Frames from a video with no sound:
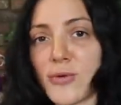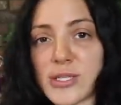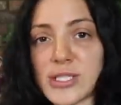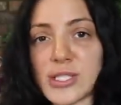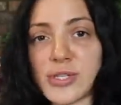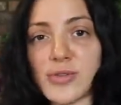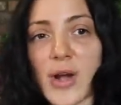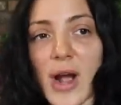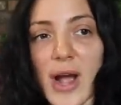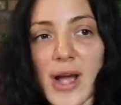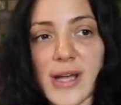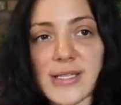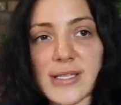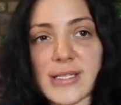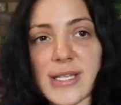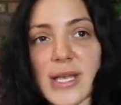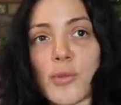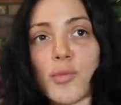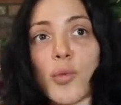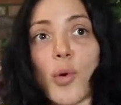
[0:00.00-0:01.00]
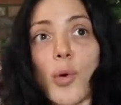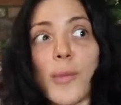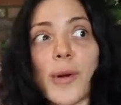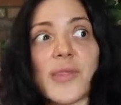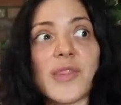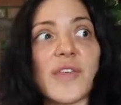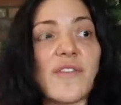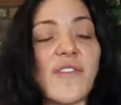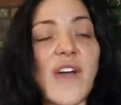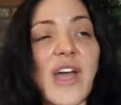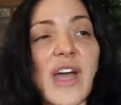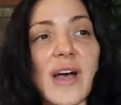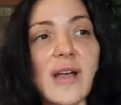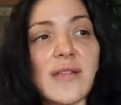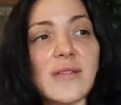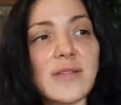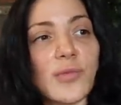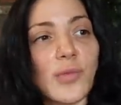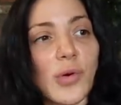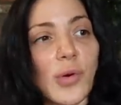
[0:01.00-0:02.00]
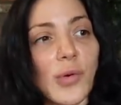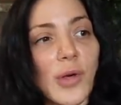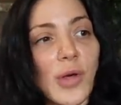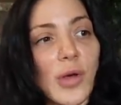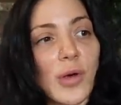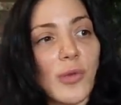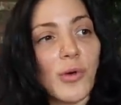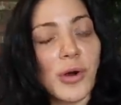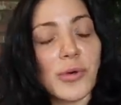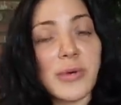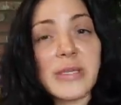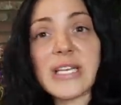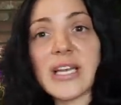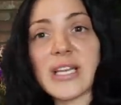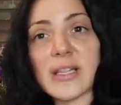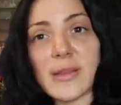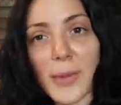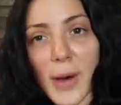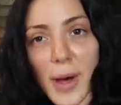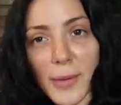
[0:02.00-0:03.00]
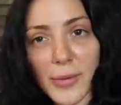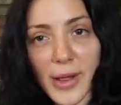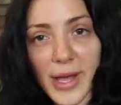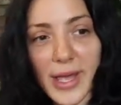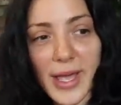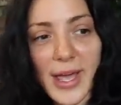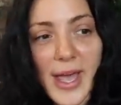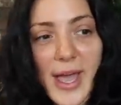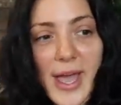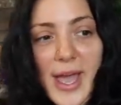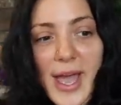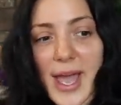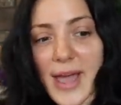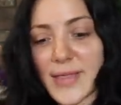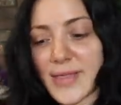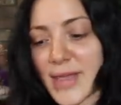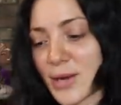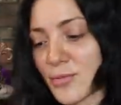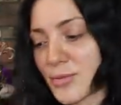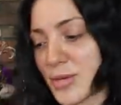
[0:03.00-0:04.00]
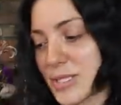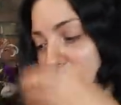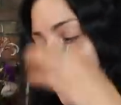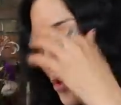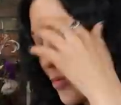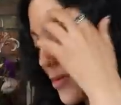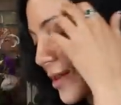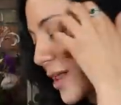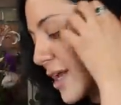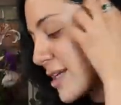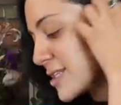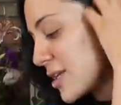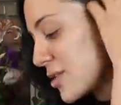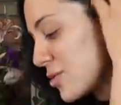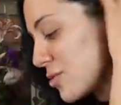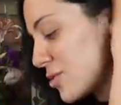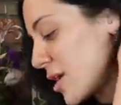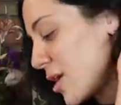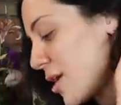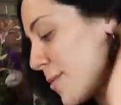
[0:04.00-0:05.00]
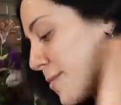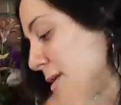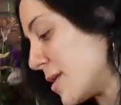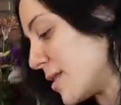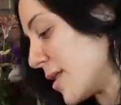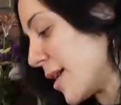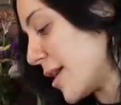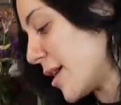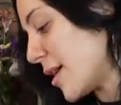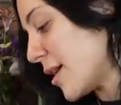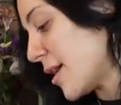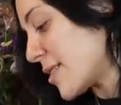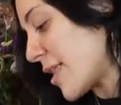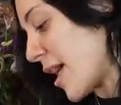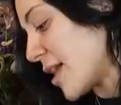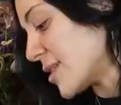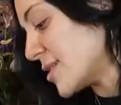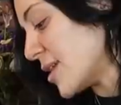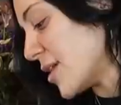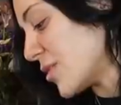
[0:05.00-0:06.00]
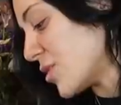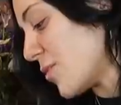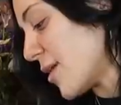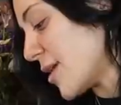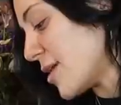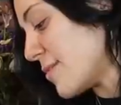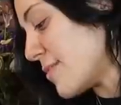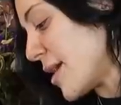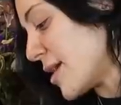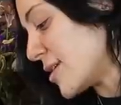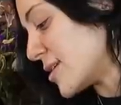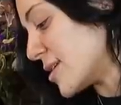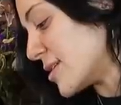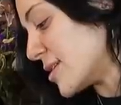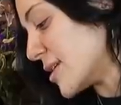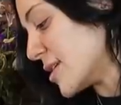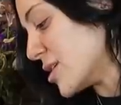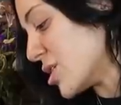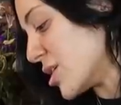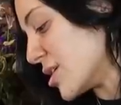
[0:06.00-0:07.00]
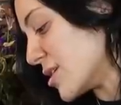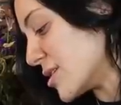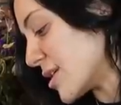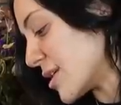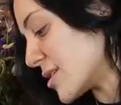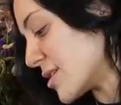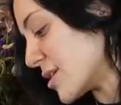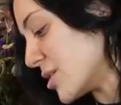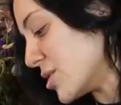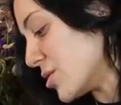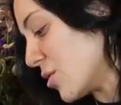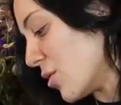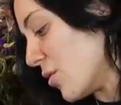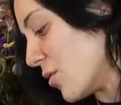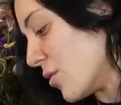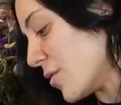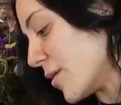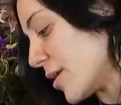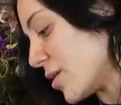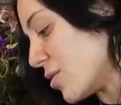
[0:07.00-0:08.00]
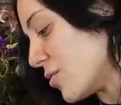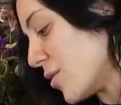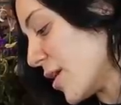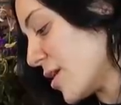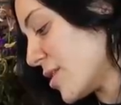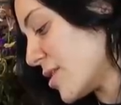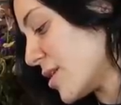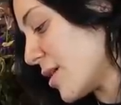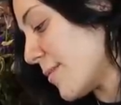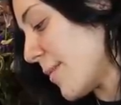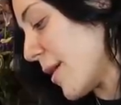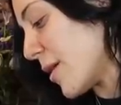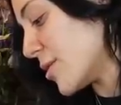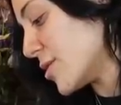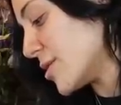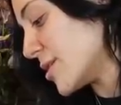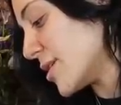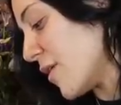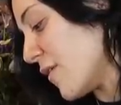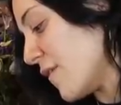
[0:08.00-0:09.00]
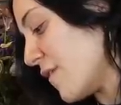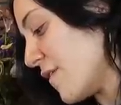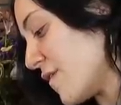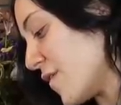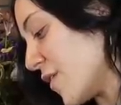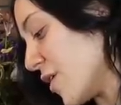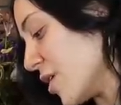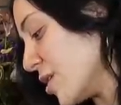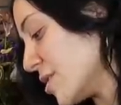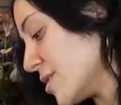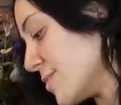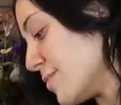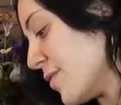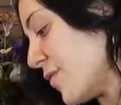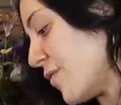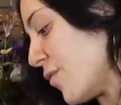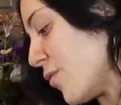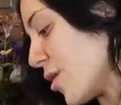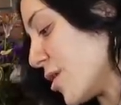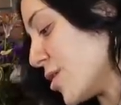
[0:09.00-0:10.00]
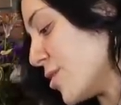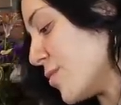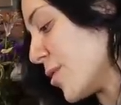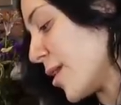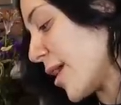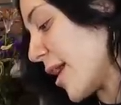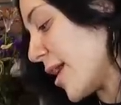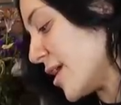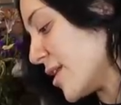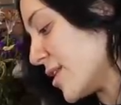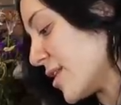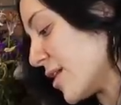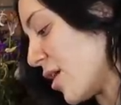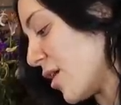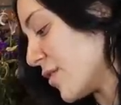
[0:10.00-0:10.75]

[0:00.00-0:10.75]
was you guys. It's like, well, but the fans, well, what do we say to the public? And then we started realizing through therapy, like, that's not the way to make decisions as an adult. Like, you gotta think about yourself first before you bring anything